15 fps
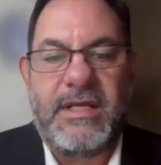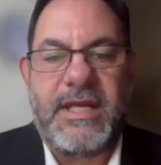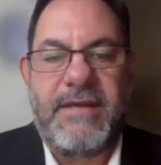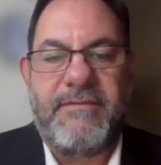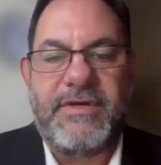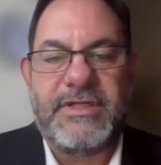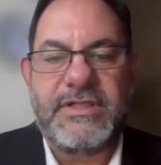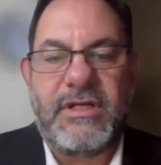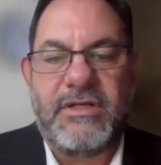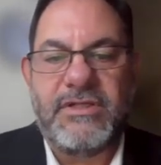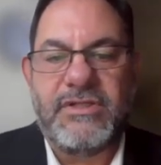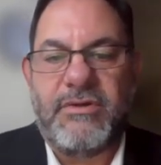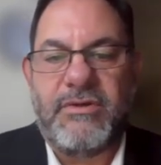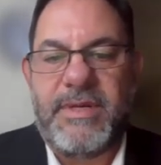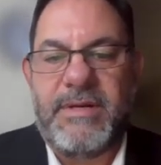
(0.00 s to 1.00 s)
Kevin is
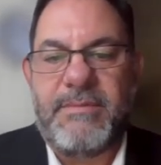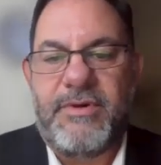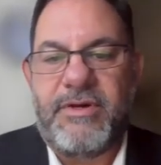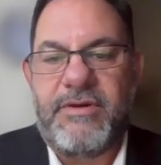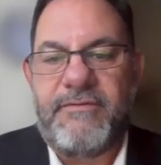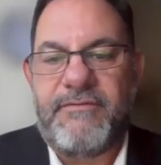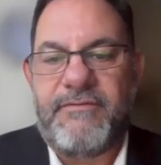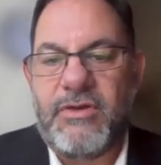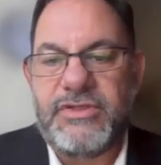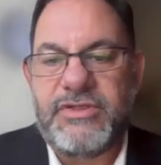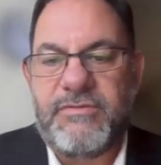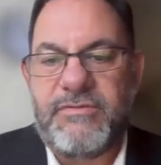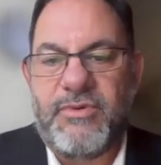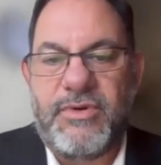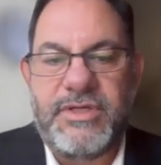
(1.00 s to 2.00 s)
also a member of a host
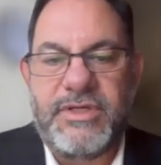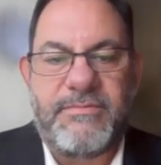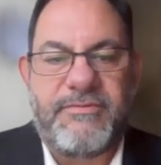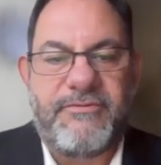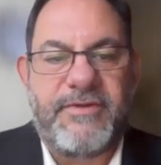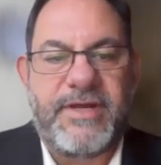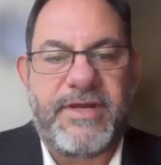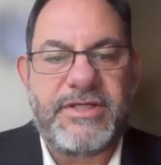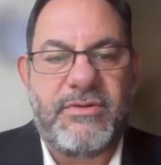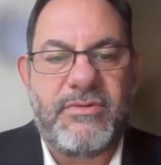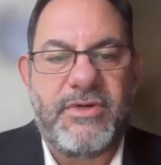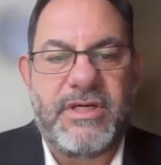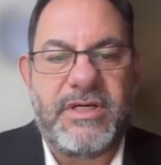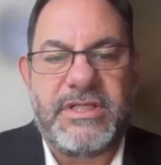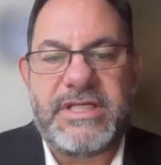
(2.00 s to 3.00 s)
of boards and professional
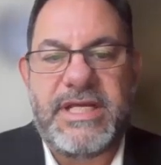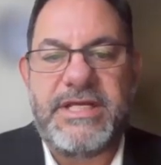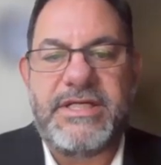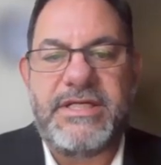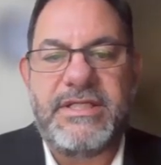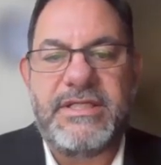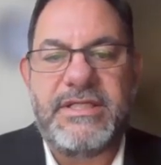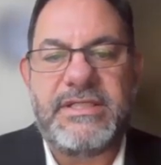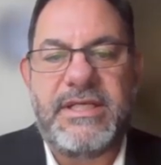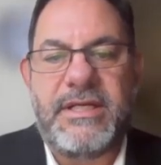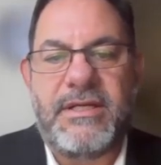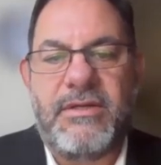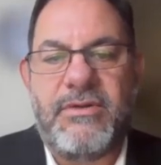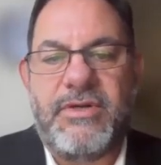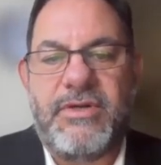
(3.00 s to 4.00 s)
organizations,
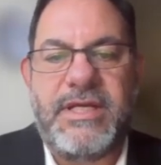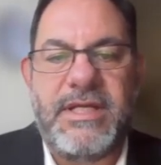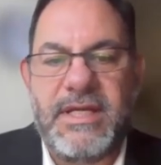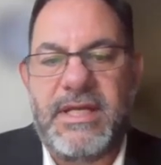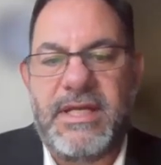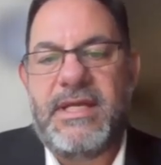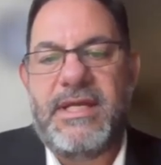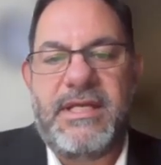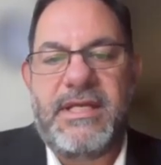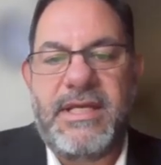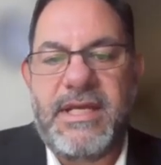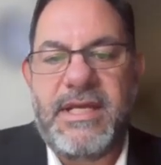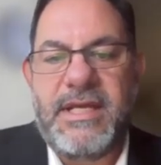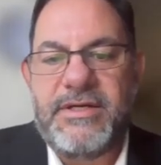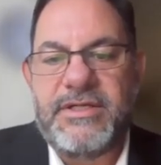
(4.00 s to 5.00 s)
including
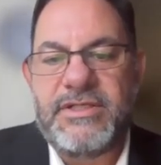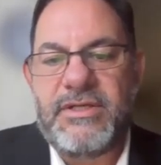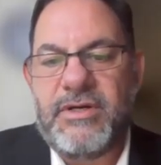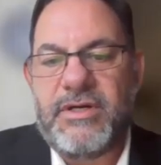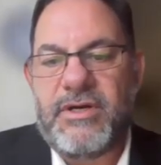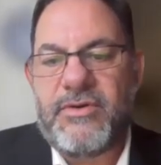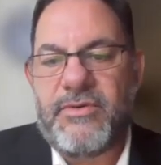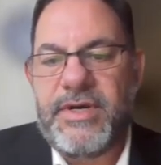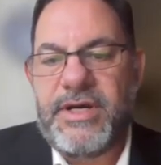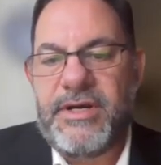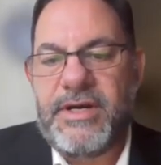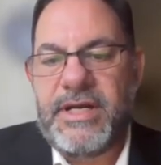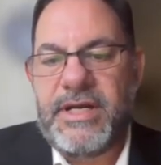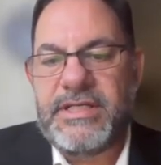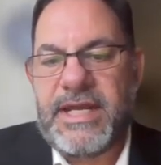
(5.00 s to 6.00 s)
the Arizona
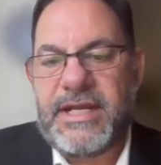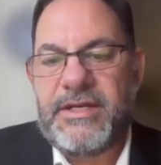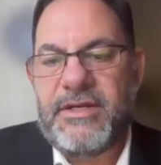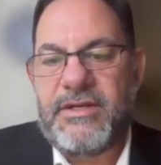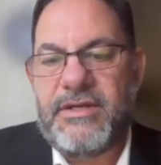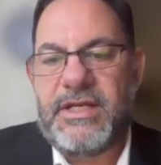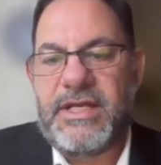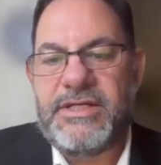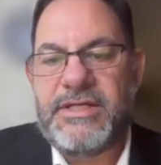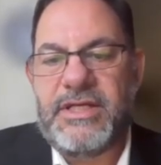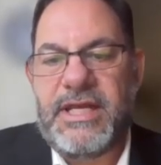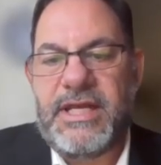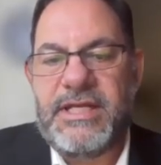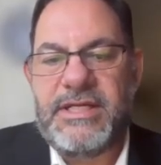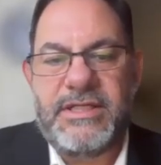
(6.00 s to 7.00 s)
Career and Technical
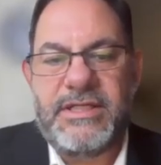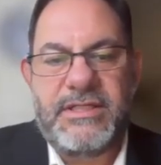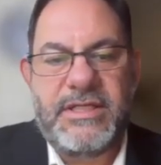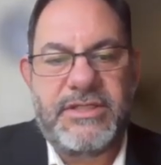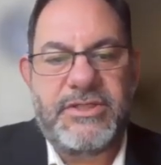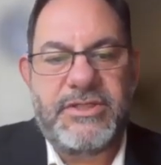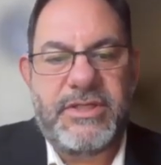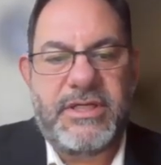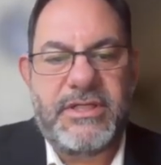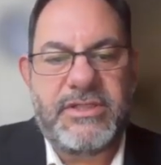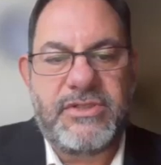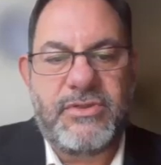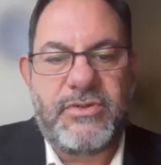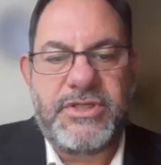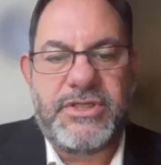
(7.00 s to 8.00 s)
Education District
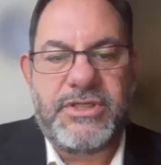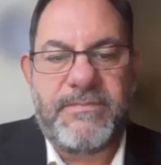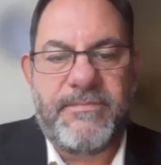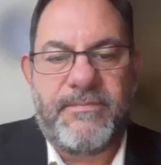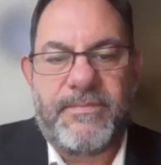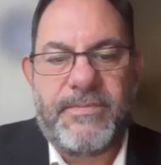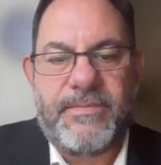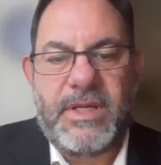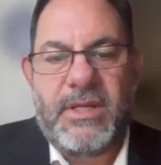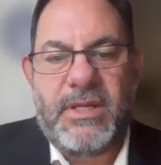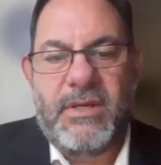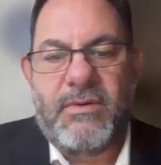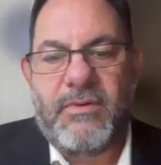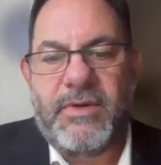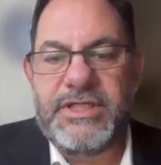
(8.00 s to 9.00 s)
Consortium,
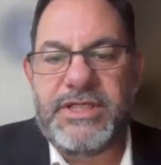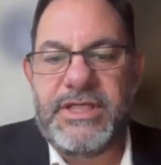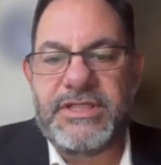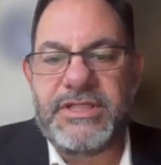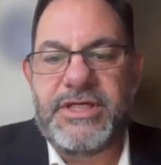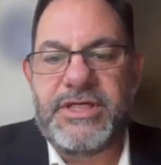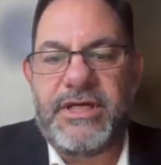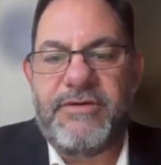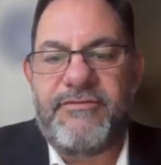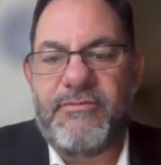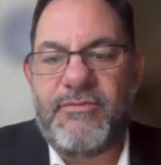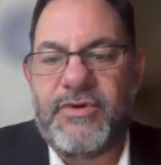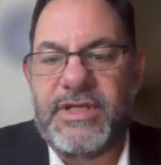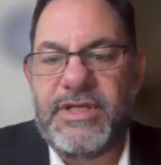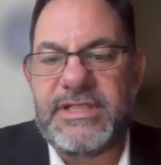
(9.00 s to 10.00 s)
which he has chaired for
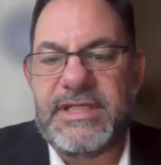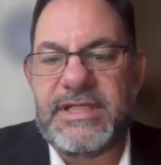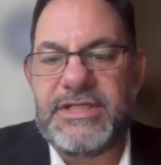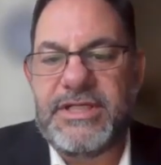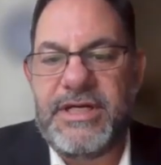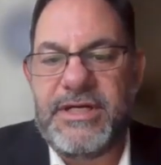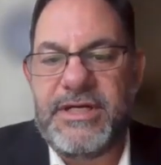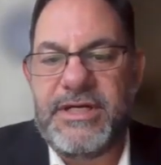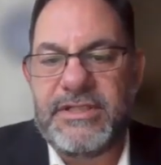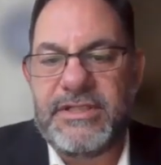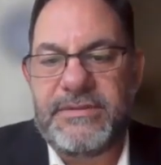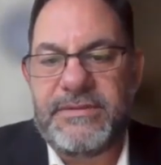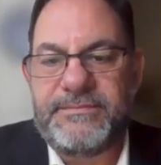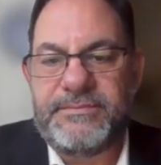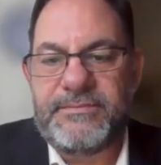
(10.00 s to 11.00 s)
more than 6
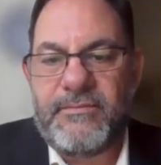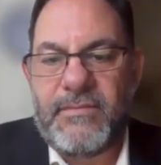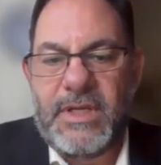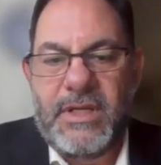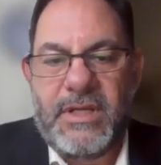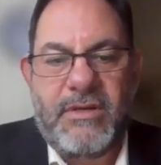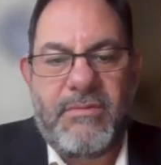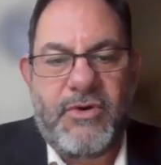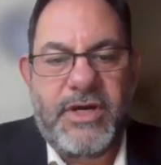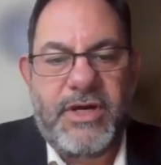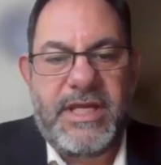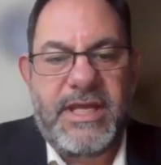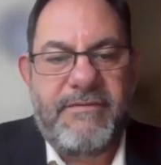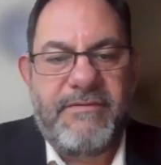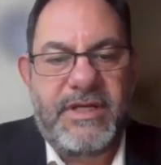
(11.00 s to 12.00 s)
years. Good
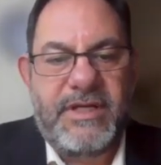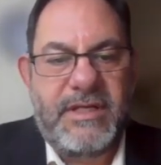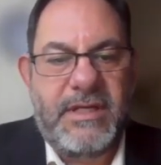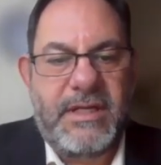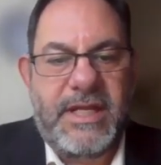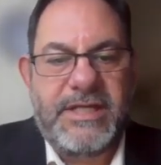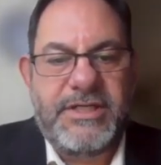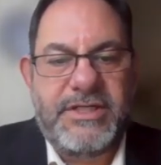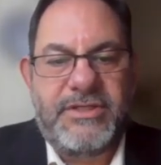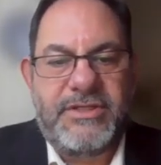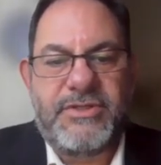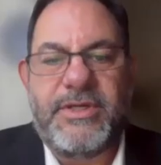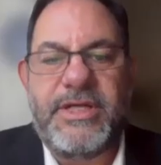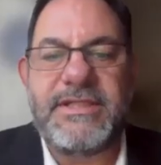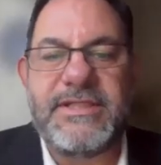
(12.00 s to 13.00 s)
morning, Kevin. Glad you could
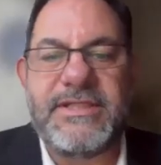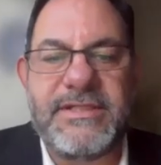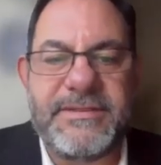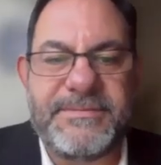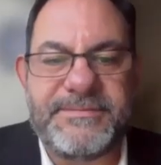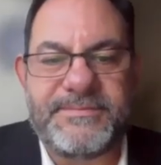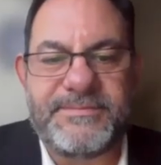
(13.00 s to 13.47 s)
join us.